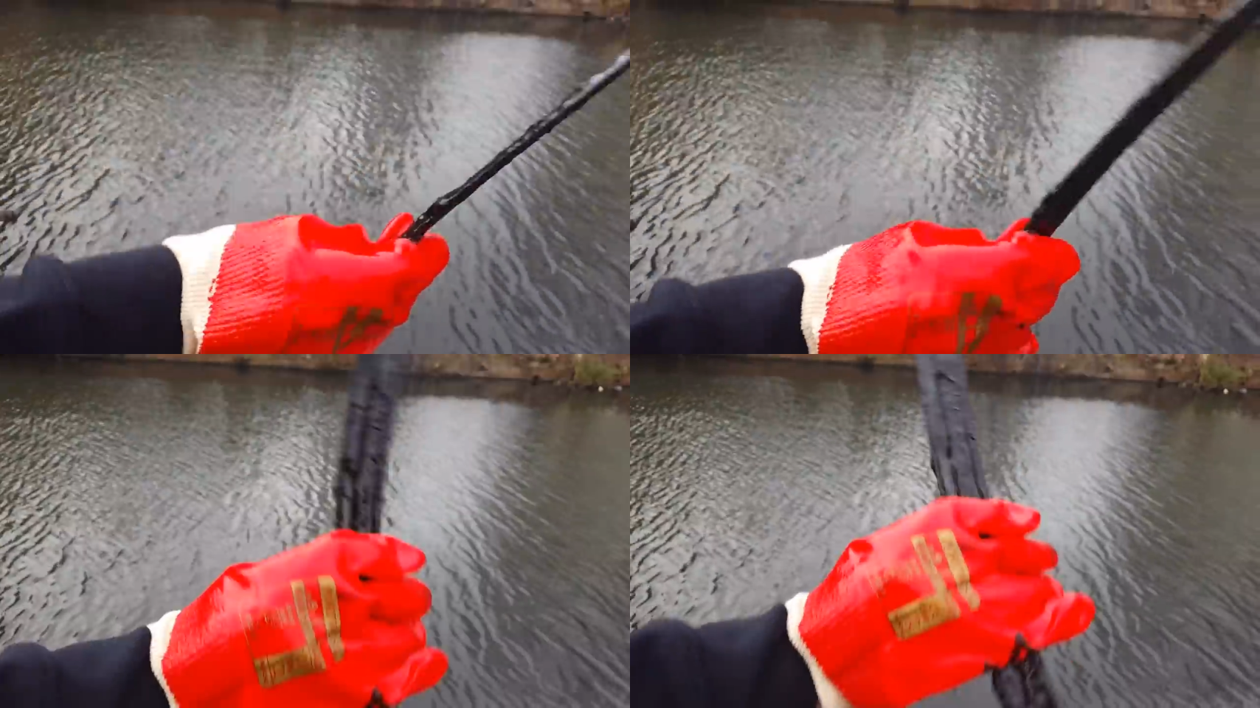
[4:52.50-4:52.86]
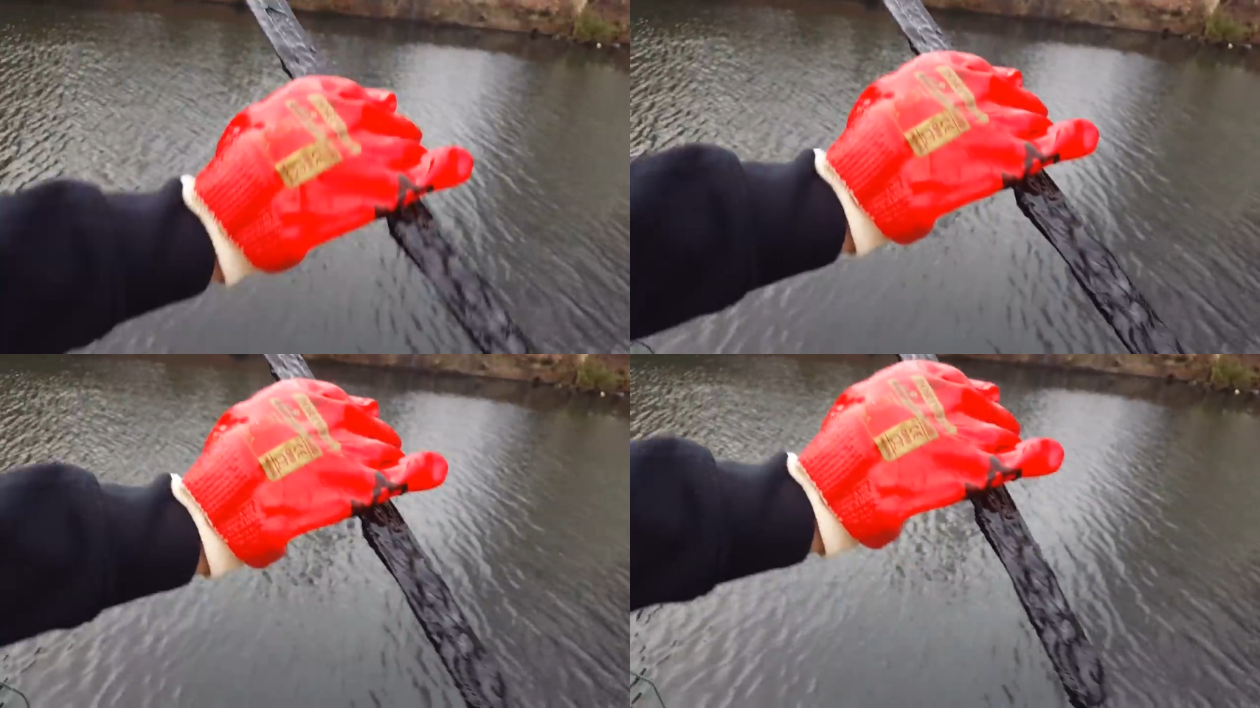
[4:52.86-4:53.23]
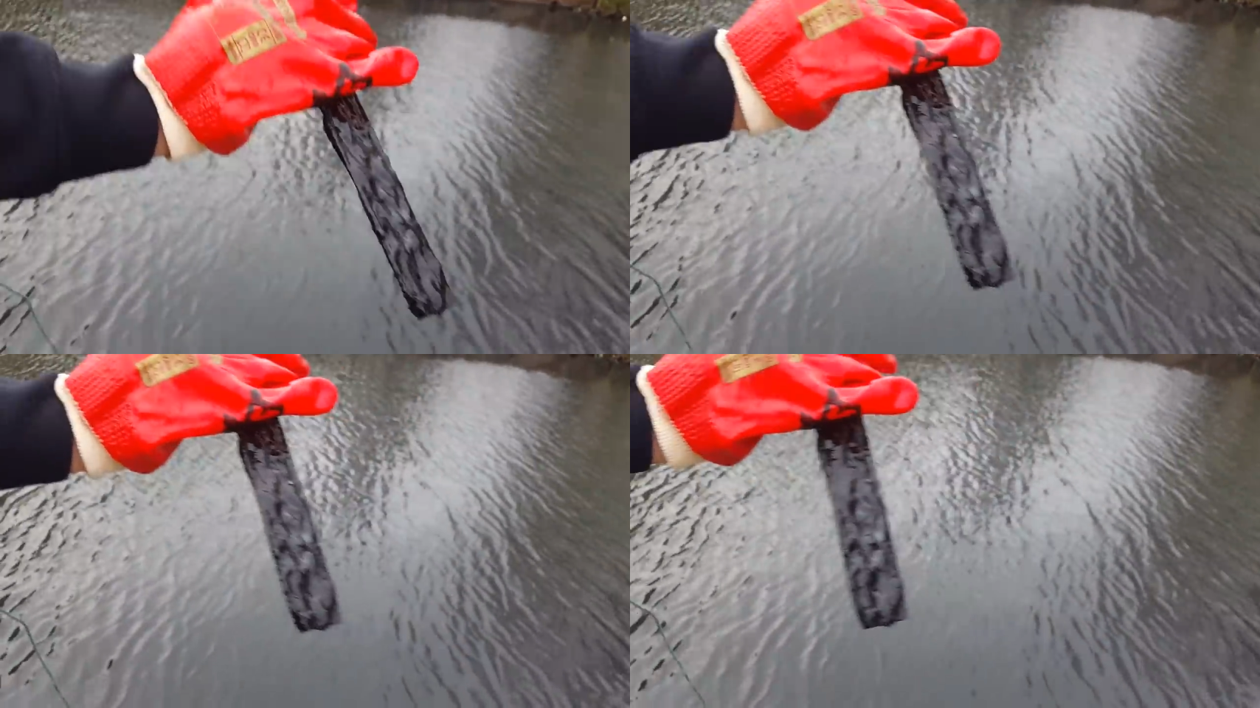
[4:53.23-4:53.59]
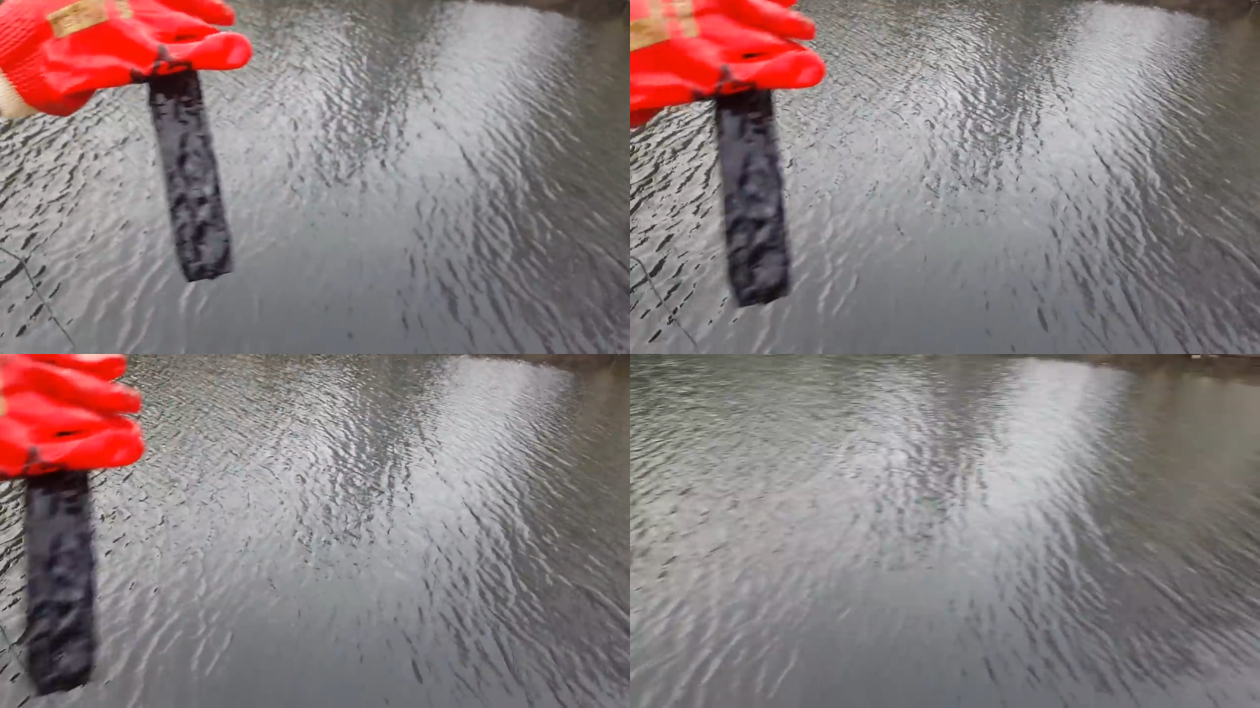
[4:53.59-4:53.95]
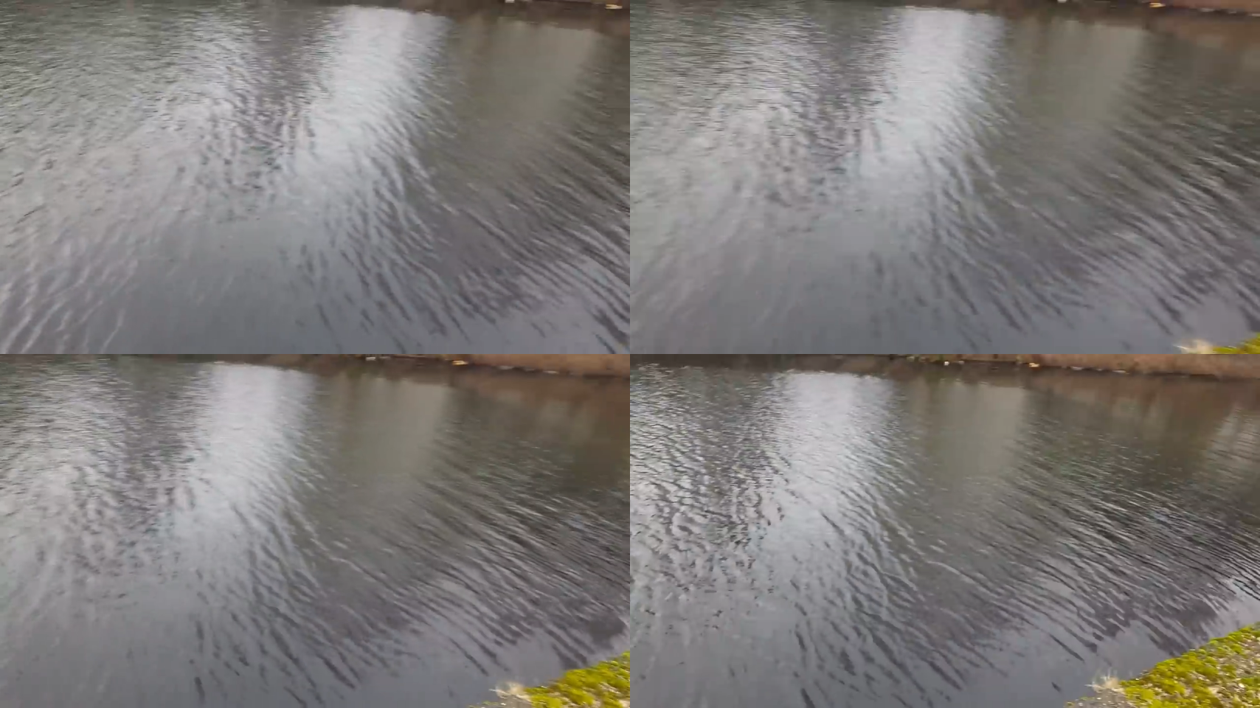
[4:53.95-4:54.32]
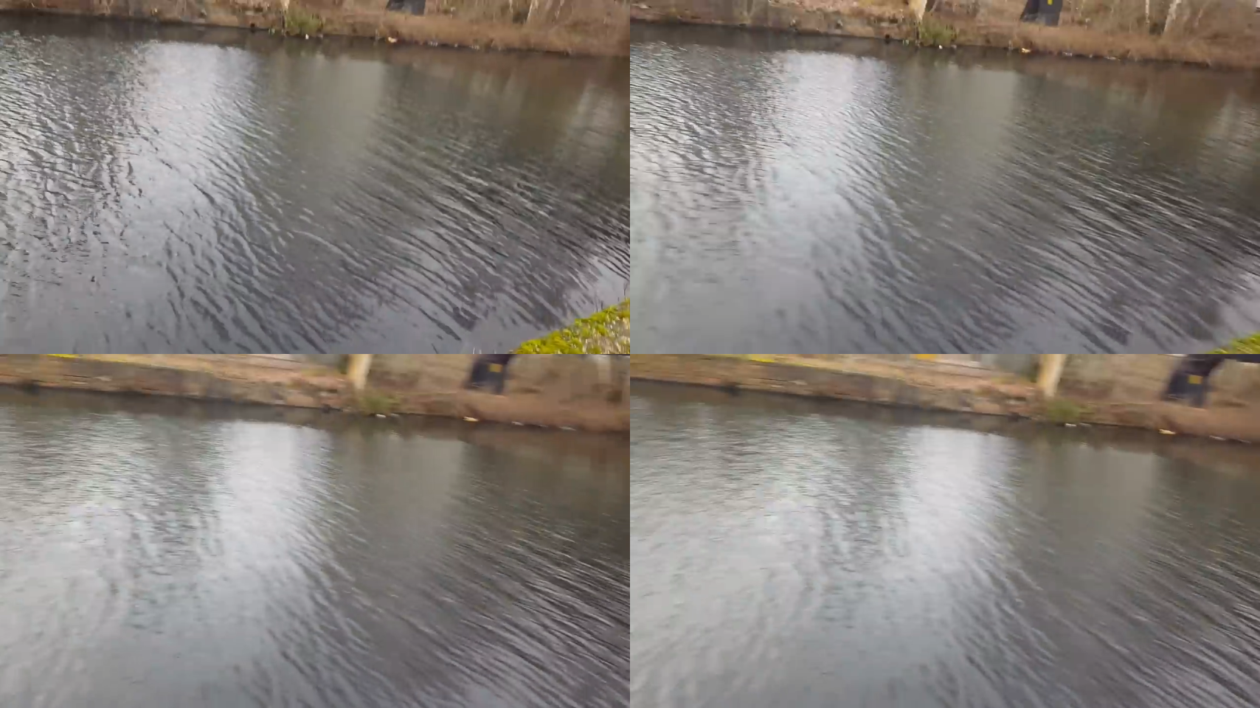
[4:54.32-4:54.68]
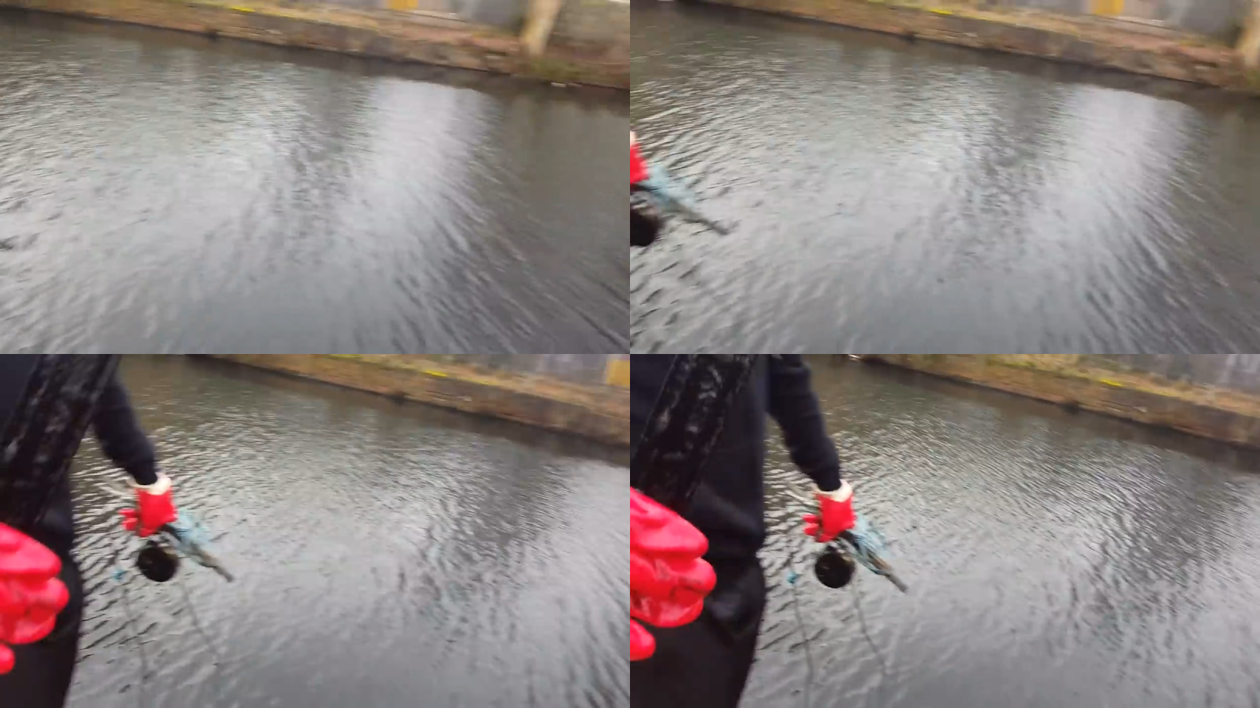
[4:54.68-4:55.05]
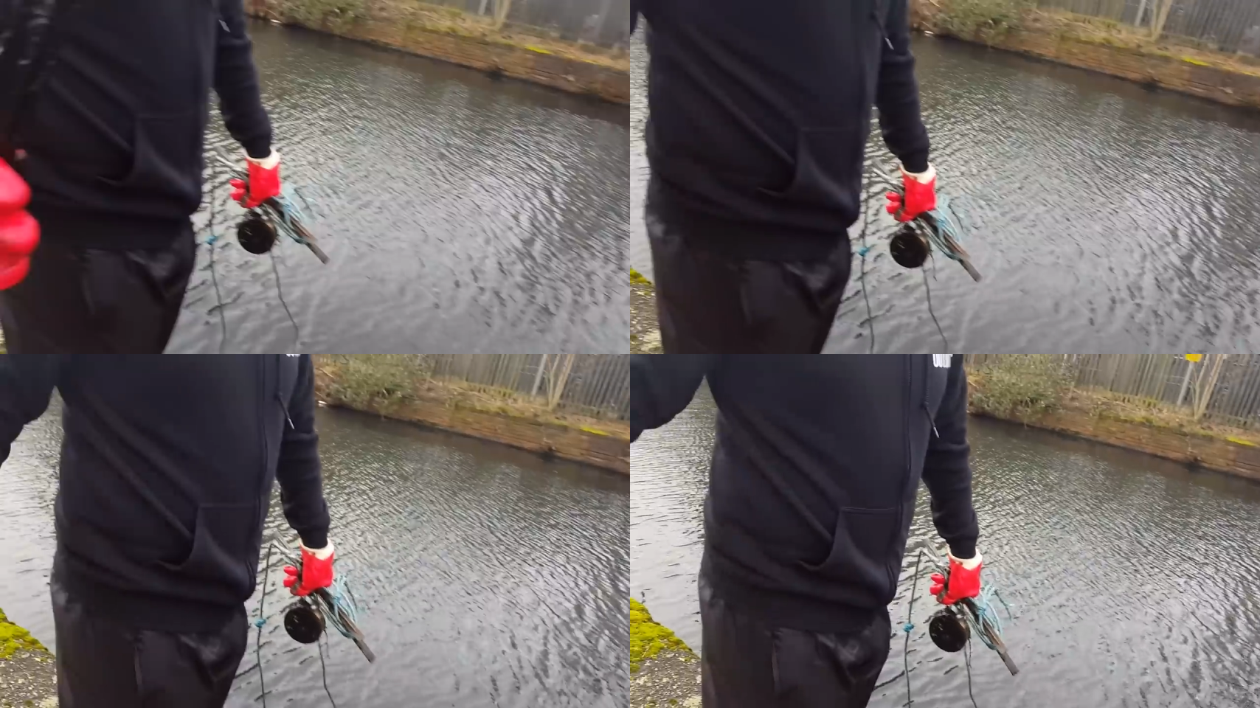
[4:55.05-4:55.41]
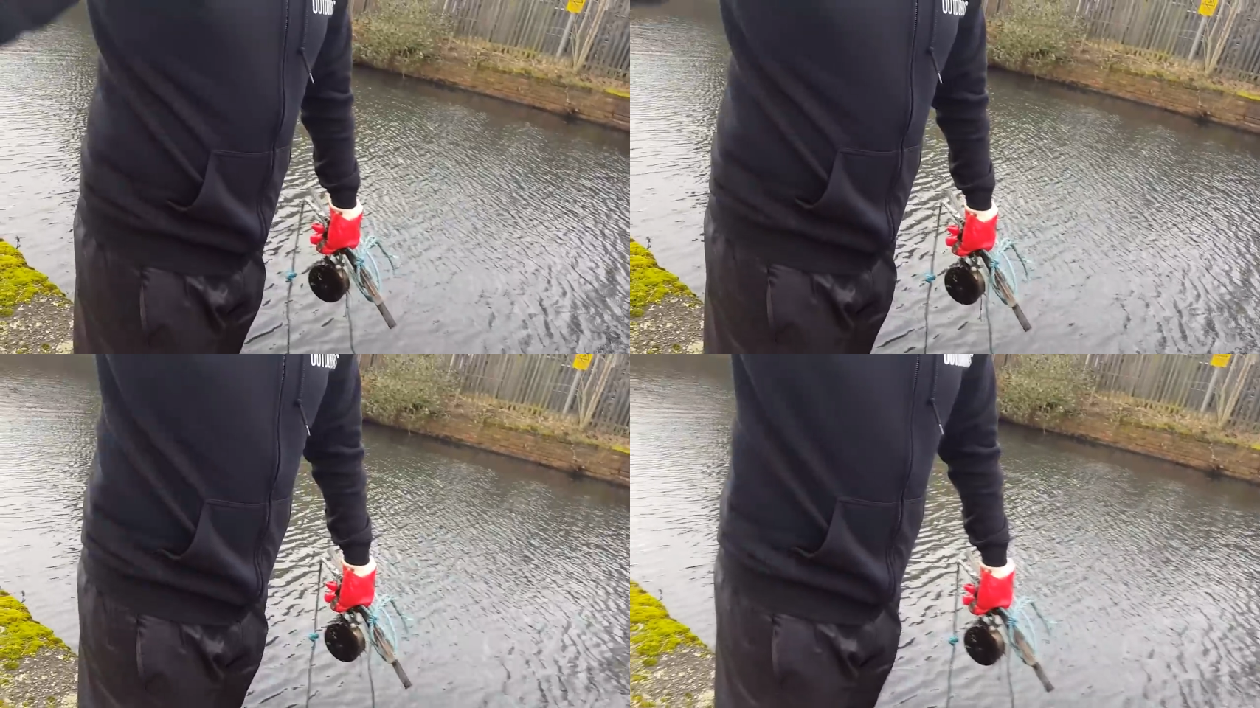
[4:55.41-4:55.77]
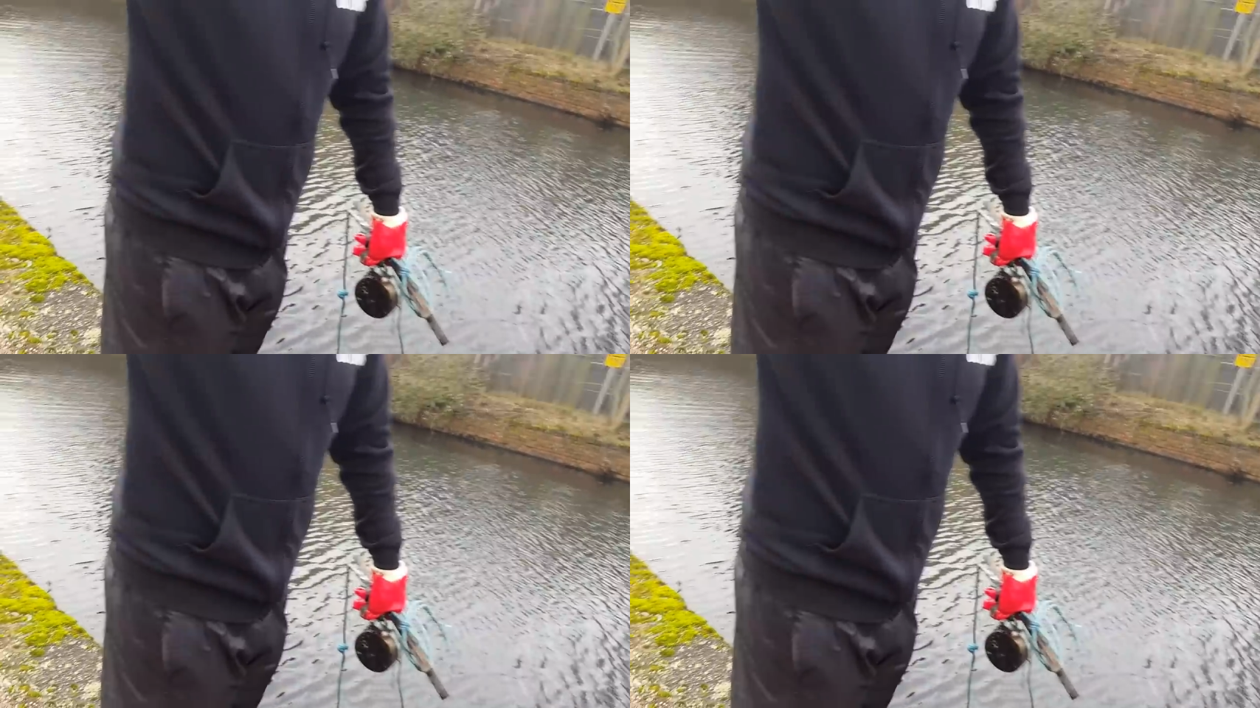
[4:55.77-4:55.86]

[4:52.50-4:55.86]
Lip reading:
No face is visible, so there are no lips to read.